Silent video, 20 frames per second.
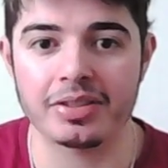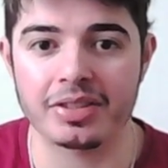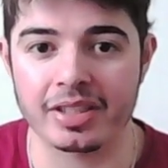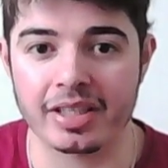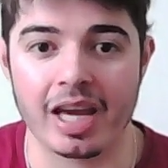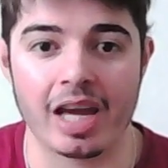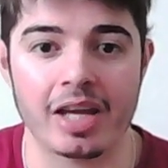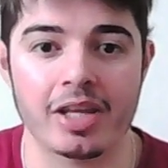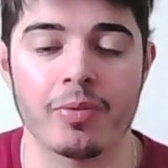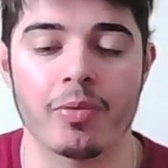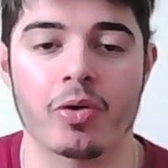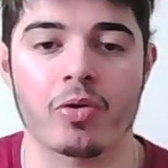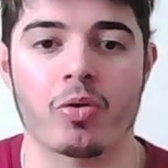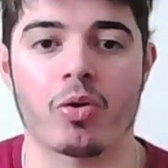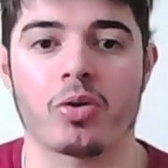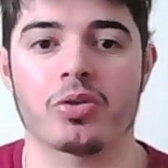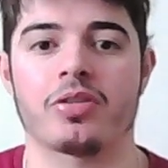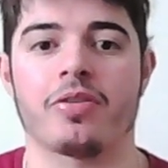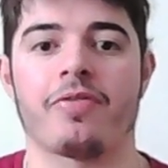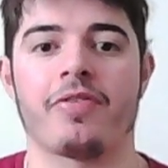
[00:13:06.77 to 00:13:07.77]
to get you
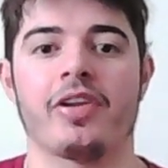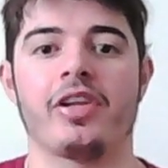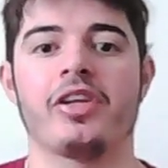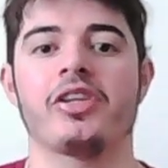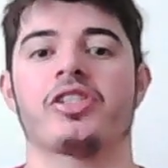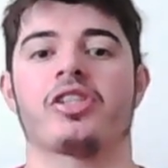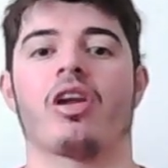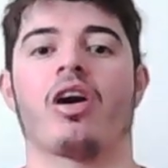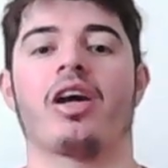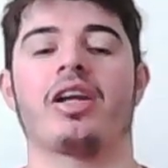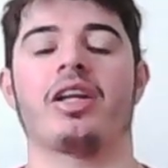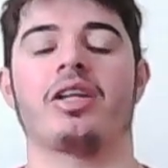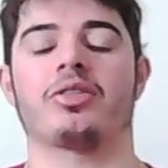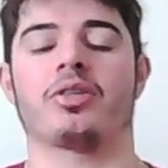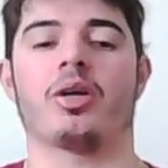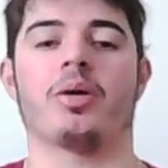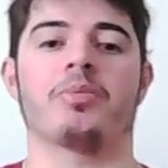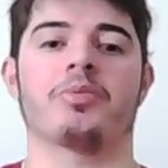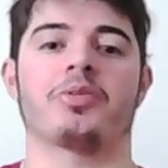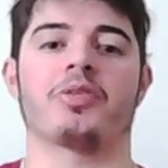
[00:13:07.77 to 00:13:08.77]
across the finish line in
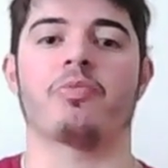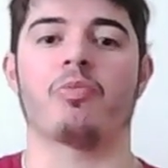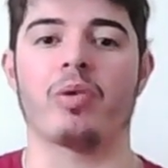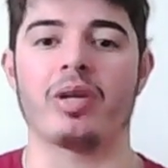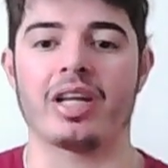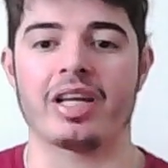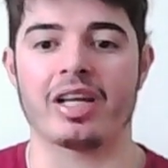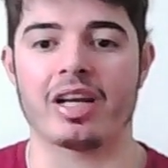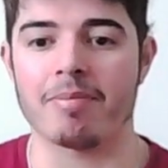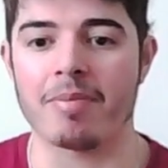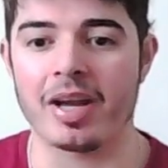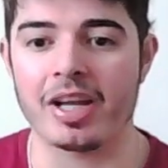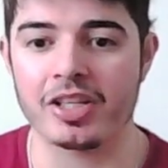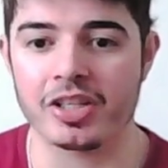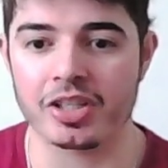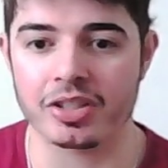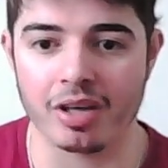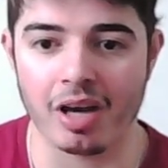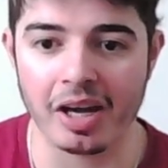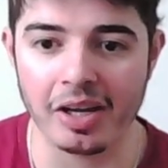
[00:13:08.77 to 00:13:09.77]
terms of winning a major
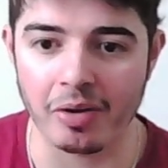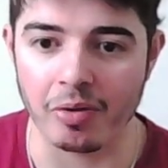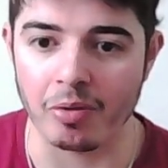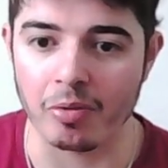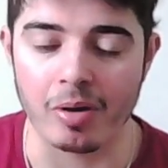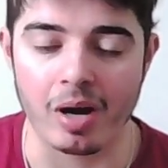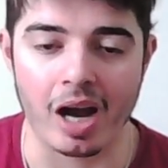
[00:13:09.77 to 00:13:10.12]
title.